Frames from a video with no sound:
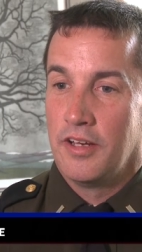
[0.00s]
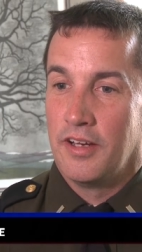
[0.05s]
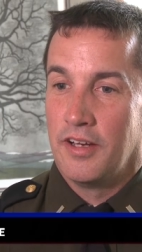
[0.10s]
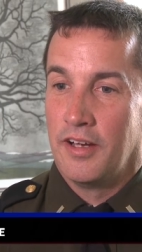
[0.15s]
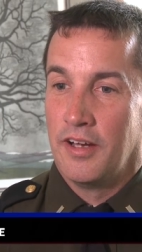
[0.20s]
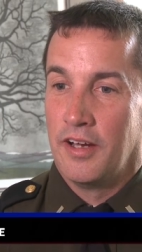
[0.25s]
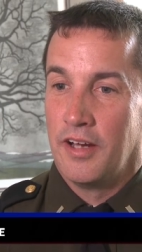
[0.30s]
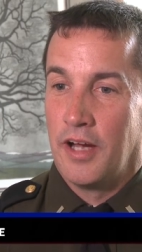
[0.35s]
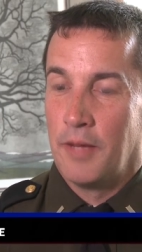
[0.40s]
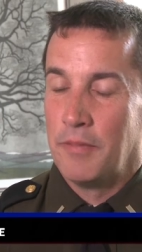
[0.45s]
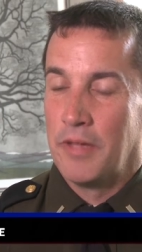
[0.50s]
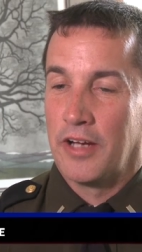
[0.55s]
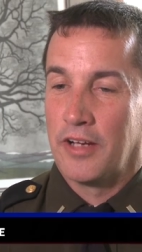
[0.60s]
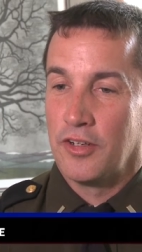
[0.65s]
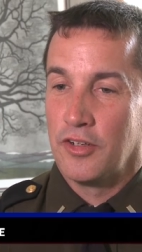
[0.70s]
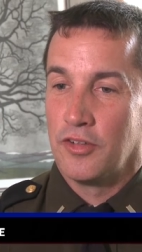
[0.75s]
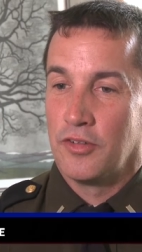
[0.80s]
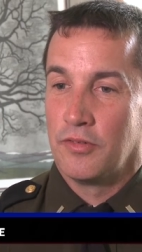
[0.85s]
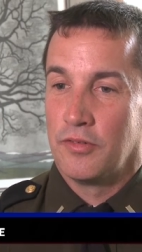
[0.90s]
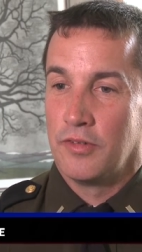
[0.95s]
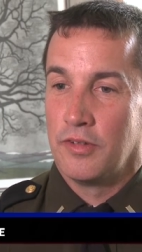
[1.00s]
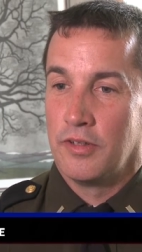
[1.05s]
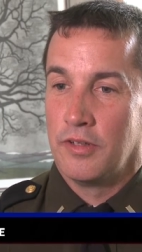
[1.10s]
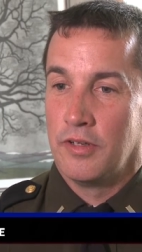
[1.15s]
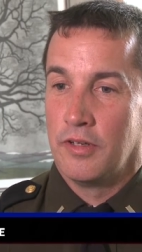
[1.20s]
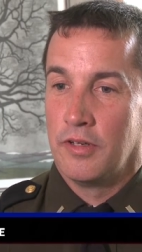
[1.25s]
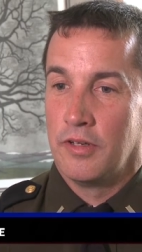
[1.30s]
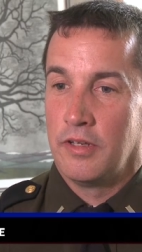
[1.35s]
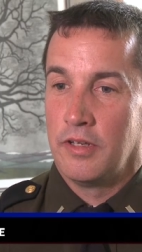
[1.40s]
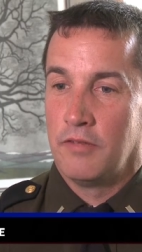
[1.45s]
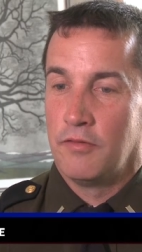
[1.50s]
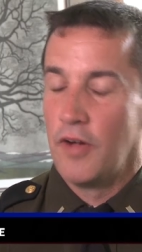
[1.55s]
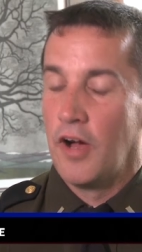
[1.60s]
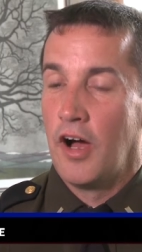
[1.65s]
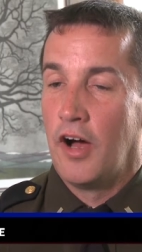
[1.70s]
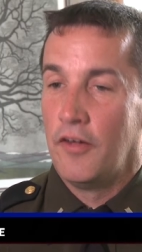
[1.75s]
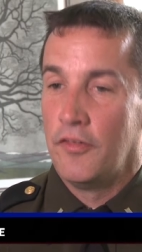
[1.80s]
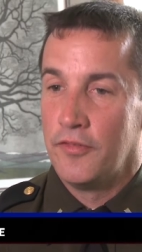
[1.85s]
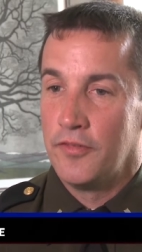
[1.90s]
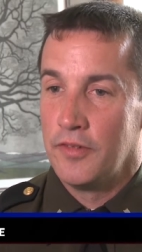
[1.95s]
uh, I'm not going to uh,
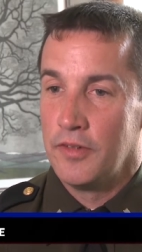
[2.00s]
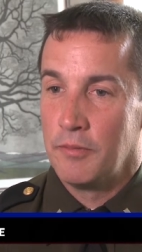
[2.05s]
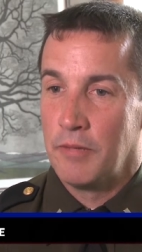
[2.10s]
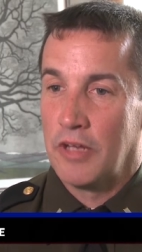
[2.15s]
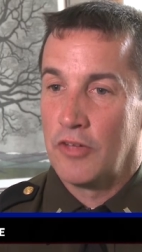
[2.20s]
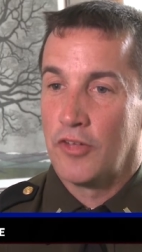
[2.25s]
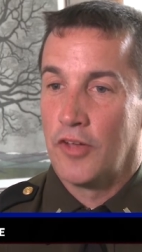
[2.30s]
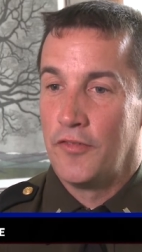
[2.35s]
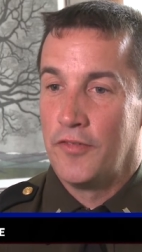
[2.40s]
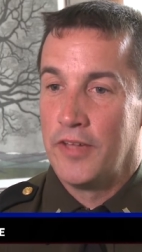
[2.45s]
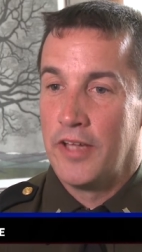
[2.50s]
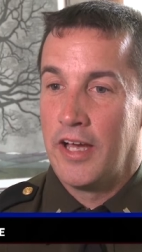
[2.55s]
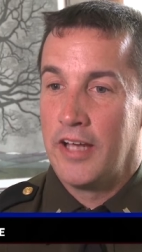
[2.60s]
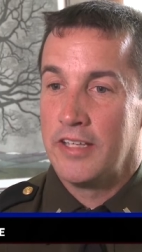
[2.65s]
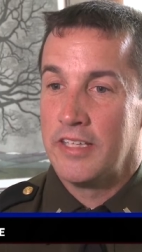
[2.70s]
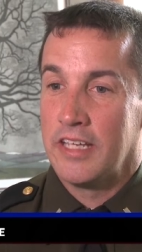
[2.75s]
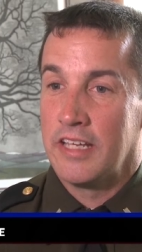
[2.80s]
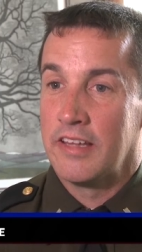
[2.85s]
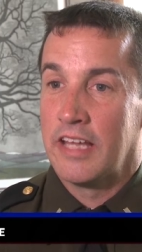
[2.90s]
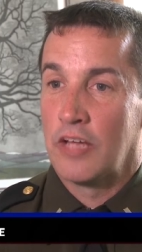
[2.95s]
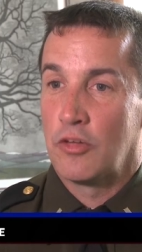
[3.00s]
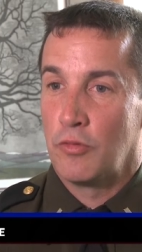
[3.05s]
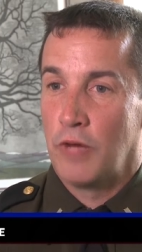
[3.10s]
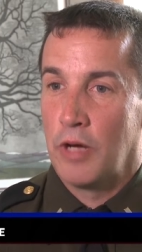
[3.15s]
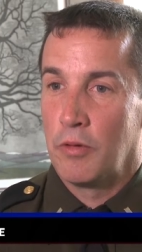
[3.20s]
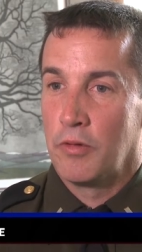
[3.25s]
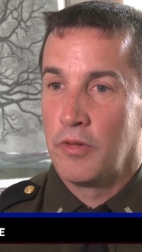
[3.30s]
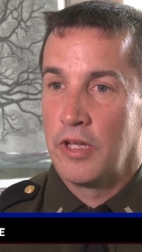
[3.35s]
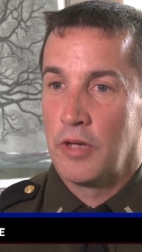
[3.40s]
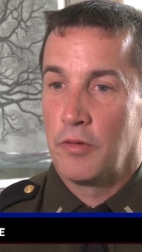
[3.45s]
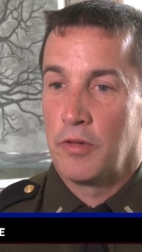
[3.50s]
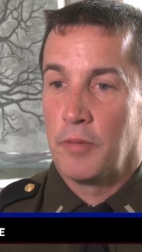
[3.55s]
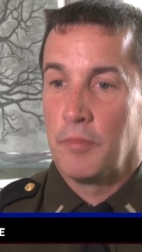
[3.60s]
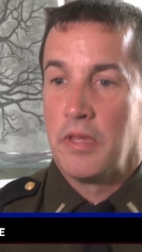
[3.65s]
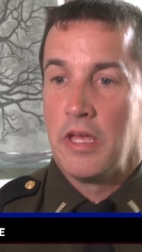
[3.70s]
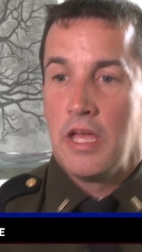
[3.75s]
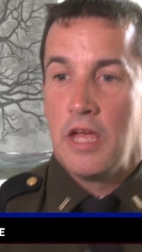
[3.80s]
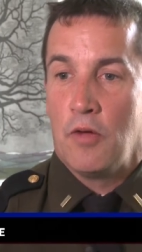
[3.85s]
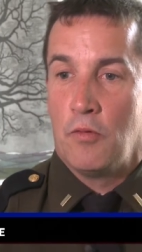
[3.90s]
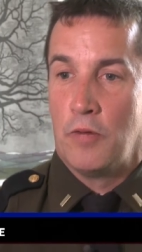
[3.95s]
involve myself in the hunting. That's why we're there with him.
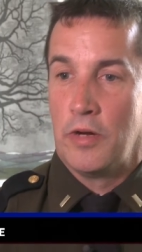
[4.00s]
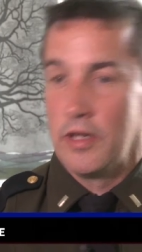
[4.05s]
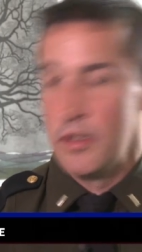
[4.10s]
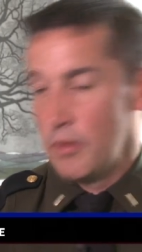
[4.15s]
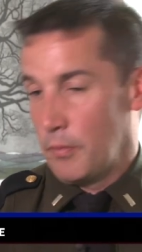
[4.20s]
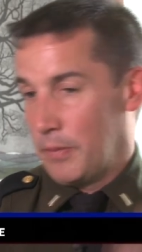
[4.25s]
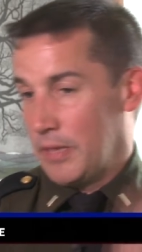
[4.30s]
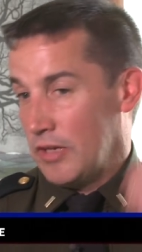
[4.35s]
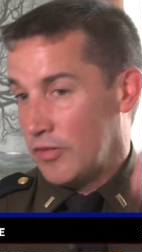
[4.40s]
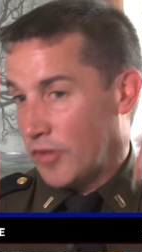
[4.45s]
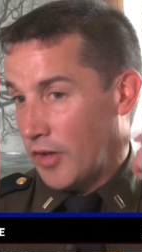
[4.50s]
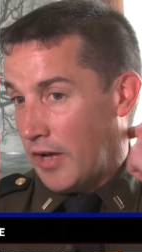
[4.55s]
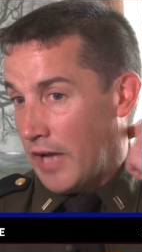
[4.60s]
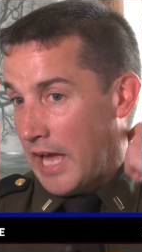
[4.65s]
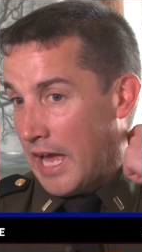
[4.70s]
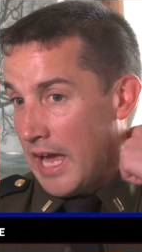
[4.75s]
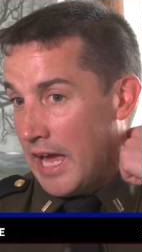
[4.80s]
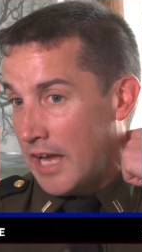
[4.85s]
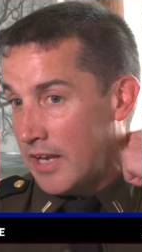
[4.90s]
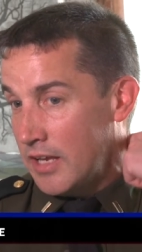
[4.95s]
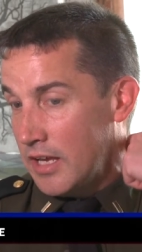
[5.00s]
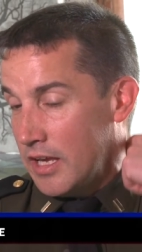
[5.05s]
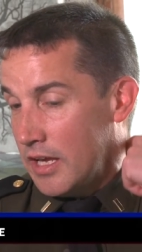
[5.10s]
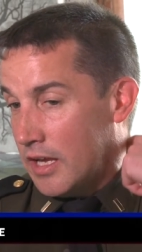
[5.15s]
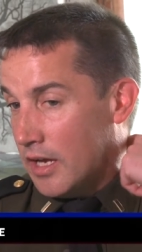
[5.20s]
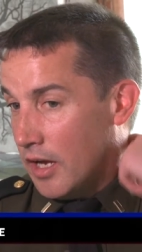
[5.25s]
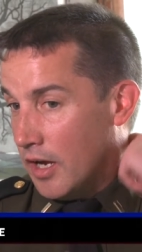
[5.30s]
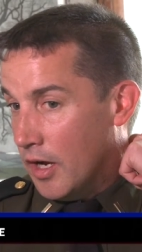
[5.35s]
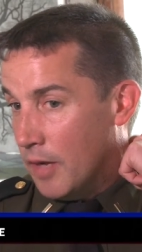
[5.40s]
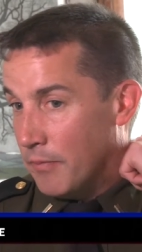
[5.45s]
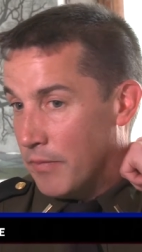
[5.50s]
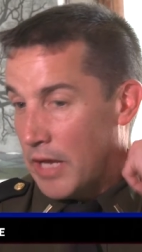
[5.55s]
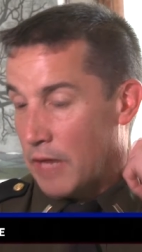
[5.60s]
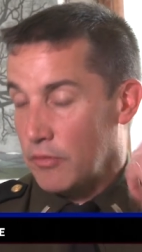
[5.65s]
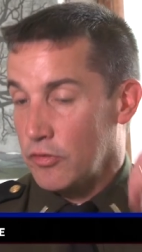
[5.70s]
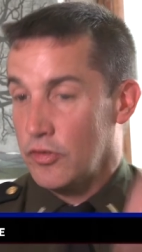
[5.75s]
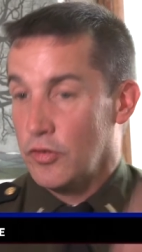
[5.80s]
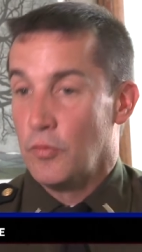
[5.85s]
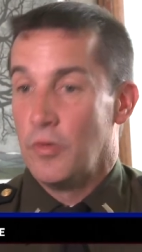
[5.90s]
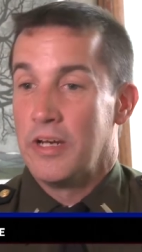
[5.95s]
One other piece I'll add, um, that
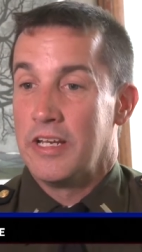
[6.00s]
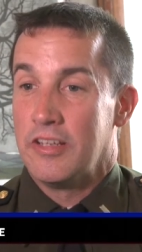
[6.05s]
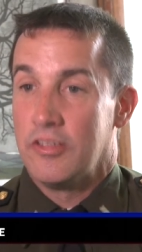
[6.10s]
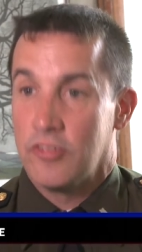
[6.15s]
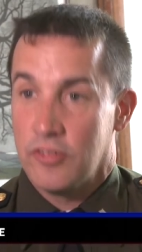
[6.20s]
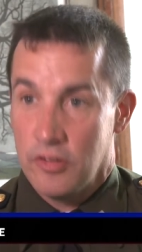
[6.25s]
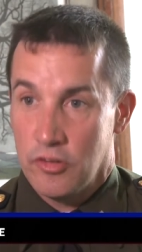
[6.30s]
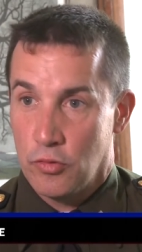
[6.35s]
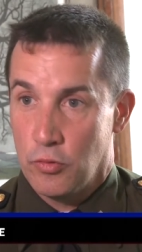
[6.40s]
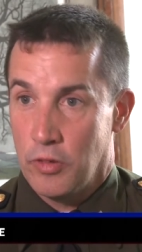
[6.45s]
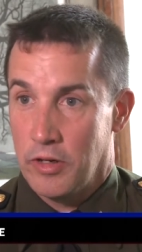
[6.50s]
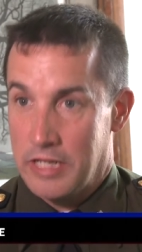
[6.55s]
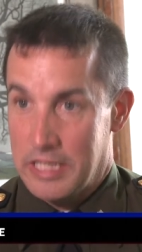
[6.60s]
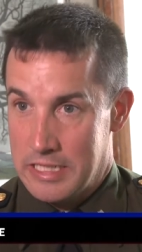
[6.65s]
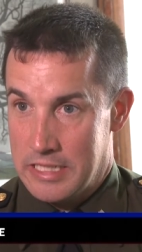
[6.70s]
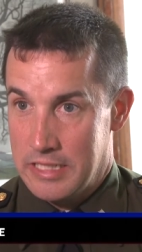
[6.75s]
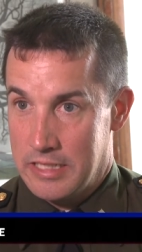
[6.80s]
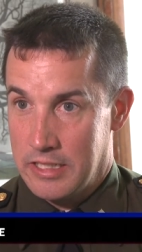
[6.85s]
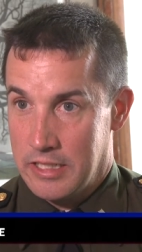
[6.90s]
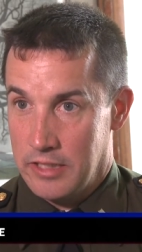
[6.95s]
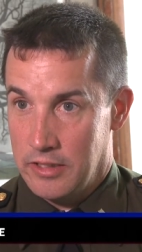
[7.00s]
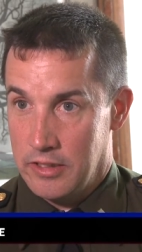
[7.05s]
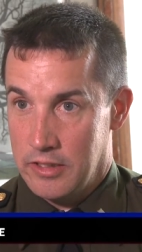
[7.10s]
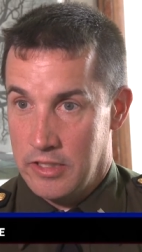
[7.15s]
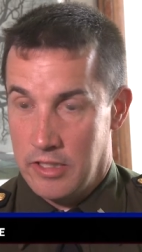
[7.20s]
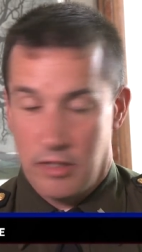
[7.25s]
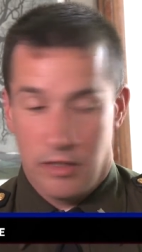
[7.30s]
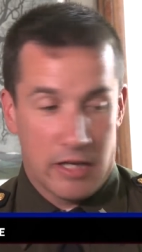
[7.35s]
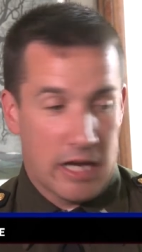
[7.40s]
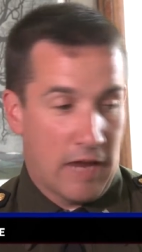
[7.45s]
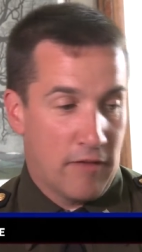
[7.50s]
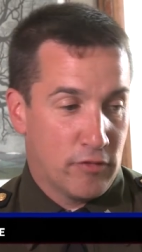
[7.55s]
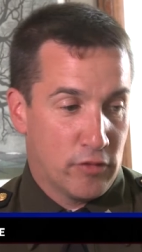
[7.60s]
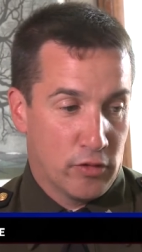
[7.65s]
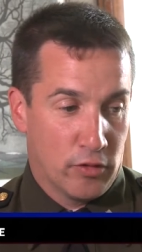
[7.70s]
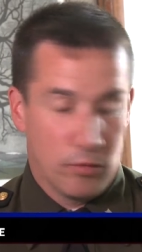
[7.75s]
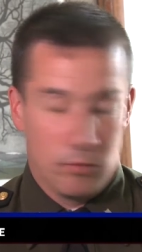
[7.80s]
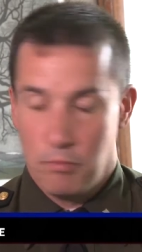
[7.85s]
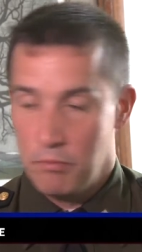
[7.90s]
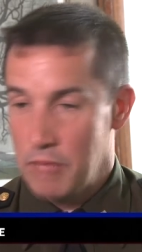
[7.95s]
was the one instance where he did kill a deer
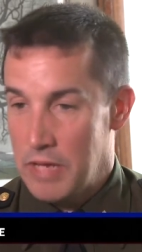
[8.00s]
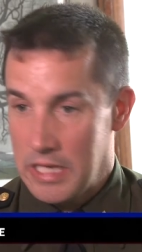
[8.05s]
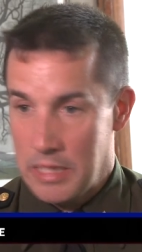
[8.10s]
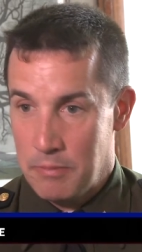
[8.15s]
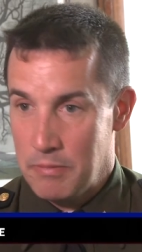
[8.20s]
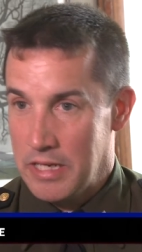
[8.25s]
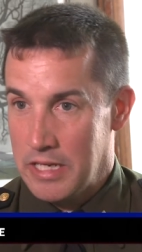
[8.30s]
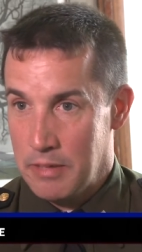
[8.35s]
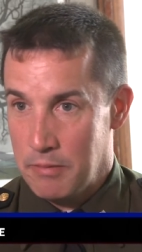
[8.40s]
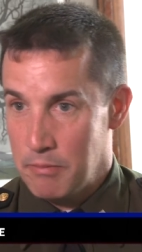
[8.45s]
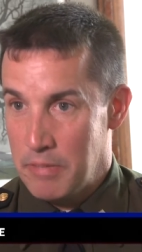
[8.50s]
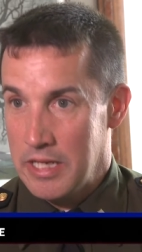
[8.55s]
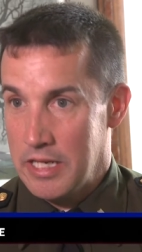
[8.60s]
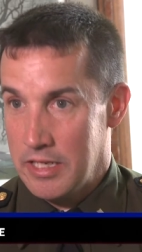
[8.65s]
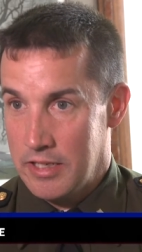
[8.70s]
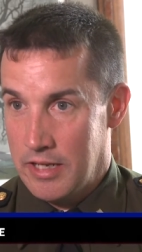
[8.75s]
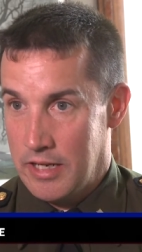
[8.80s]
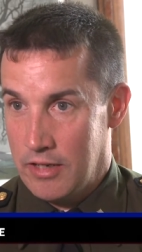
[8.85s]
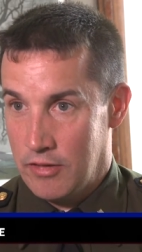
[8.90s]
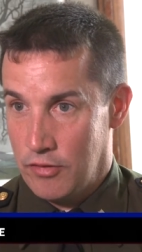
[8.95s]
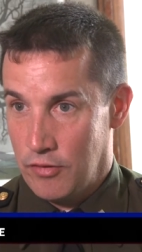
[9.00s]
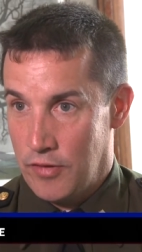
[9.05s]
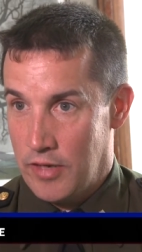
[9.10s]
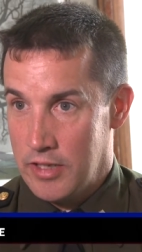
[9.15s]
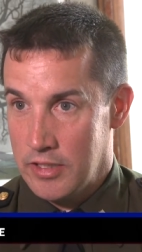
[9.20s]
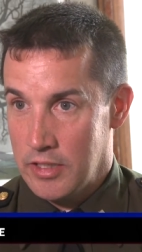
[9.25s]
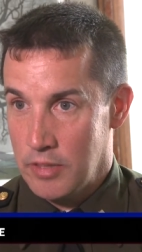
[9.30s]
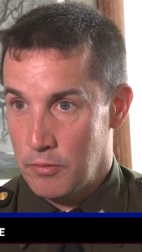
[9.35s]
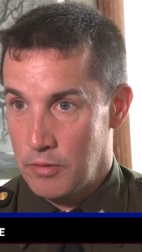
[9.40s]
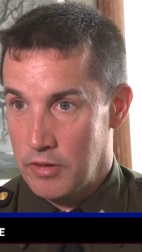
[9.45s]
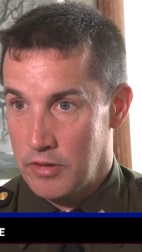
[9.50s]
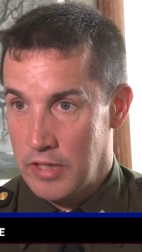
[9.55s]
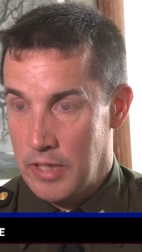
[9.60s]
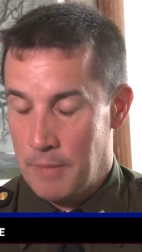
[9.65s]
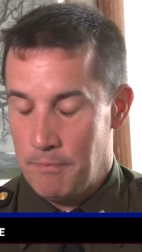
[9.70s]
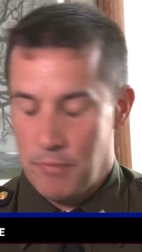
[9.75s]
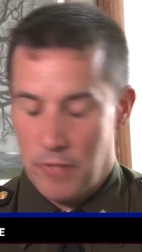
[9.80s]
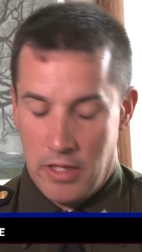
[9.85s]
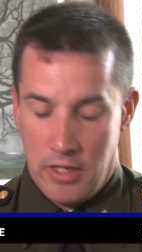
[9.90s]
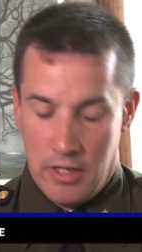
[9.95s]
after many, many, many nights of hunting with them.